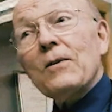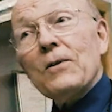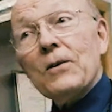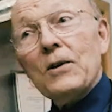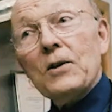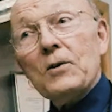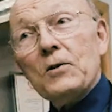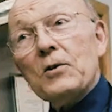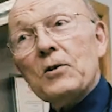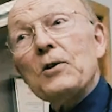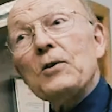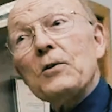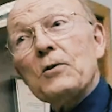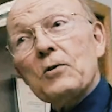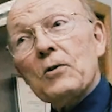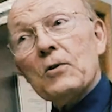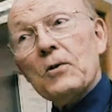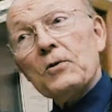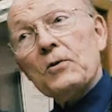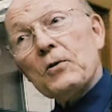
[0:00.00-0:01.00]
DC
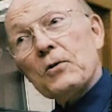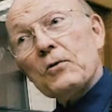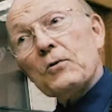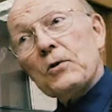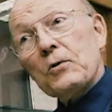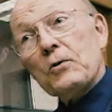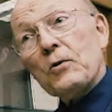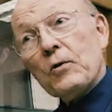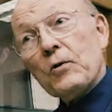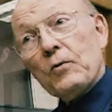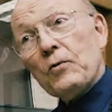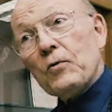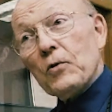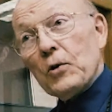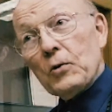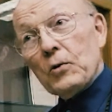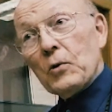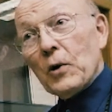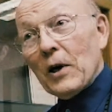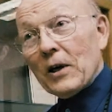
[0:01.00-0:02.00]
is also short for
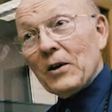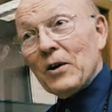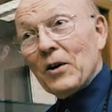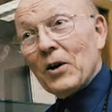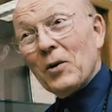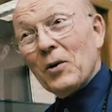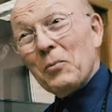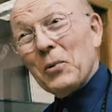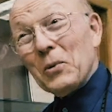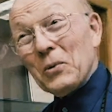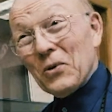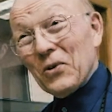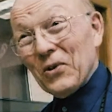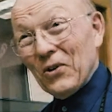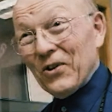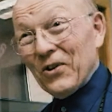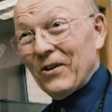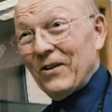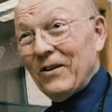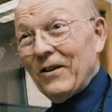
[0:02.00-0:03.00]
direct coupled.
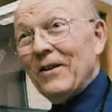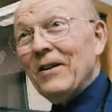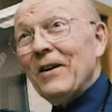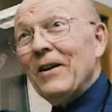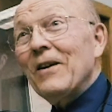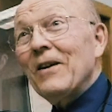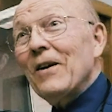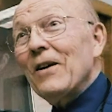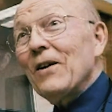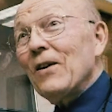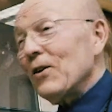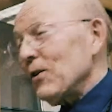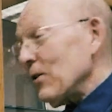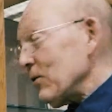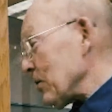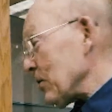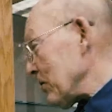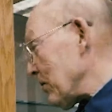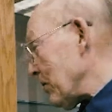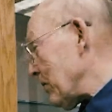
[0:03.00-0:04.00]

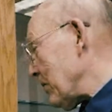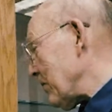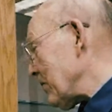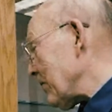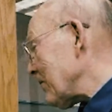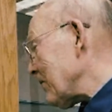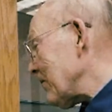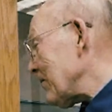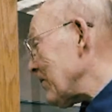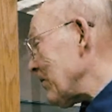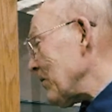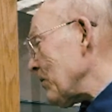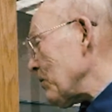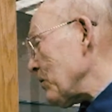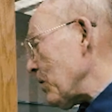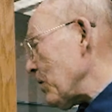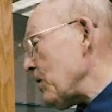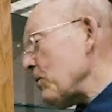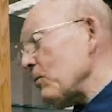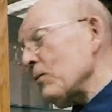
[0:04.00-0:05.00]
So the
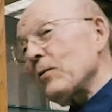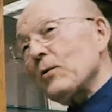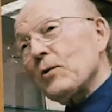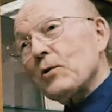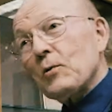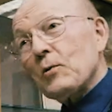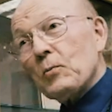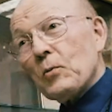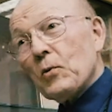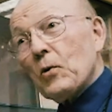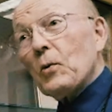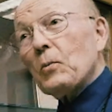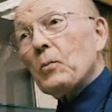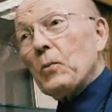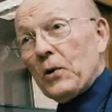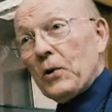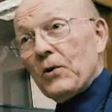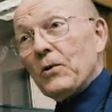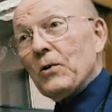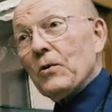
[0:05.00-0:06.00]
name was
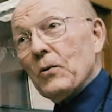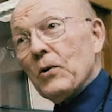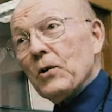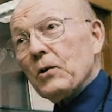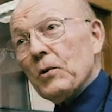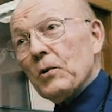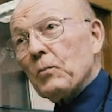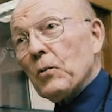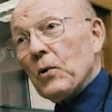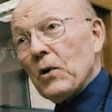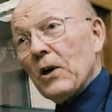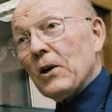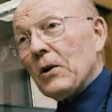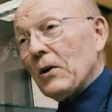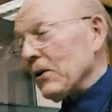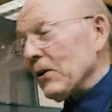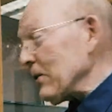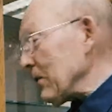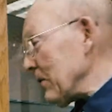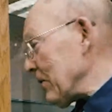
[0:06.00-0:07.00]
appropriate to what the
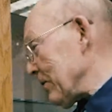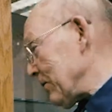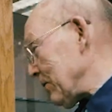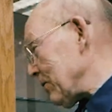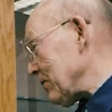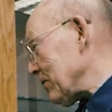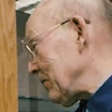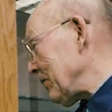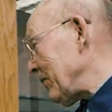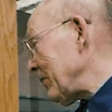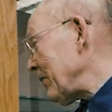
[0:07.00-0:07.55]
product is.